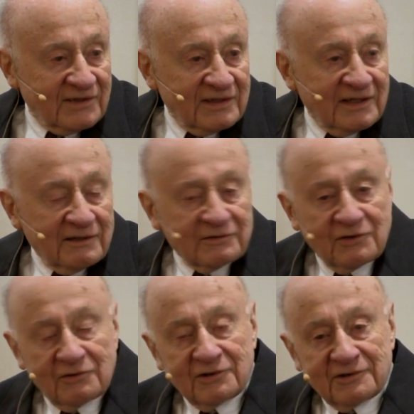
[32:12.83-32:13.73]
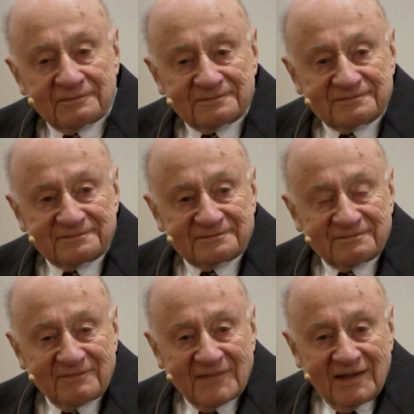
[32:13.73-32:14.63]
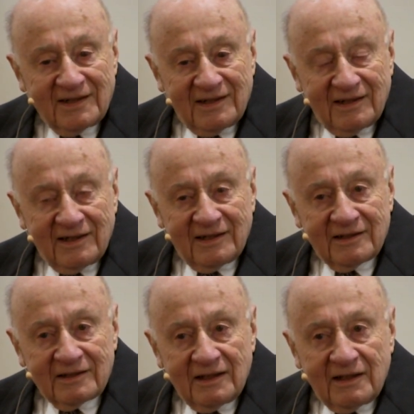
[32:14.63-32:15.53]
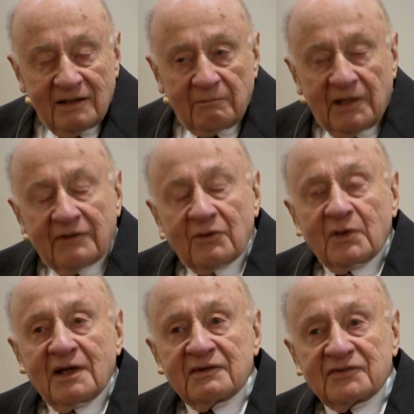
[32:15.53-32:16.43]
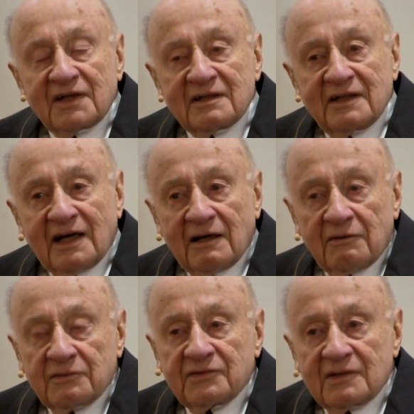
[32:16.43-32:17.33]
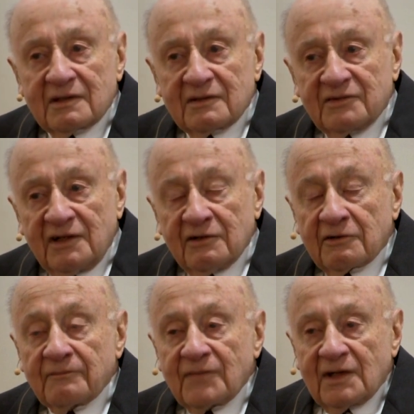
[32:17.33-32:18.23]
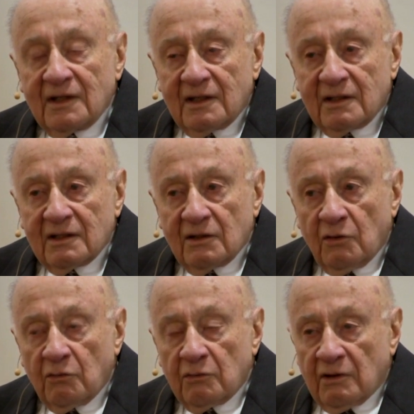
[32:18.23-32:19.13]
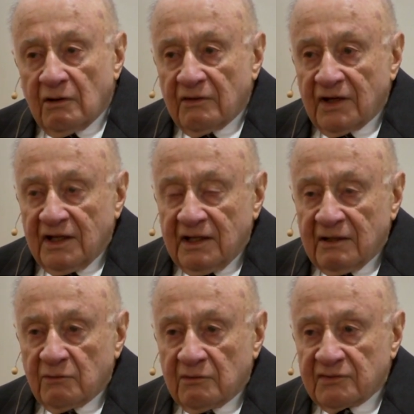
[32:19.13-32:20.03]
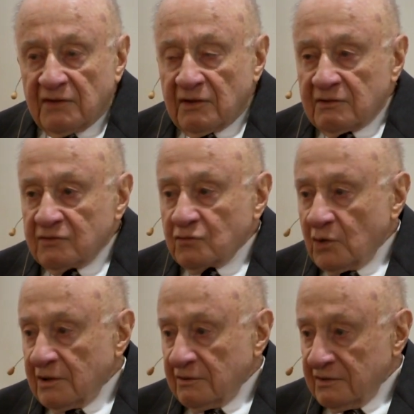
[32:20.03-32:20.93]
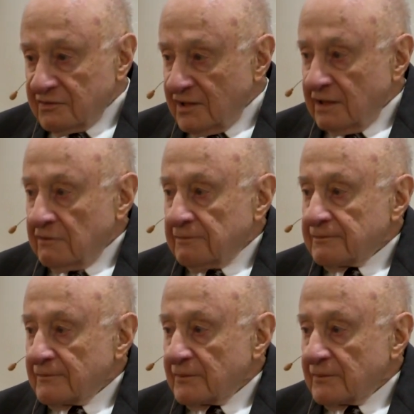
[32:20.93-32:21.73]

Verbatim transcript: Sud Dow Jr. And by the way, Sud Dow's Sr. owned all the land where Sutherland Square is now.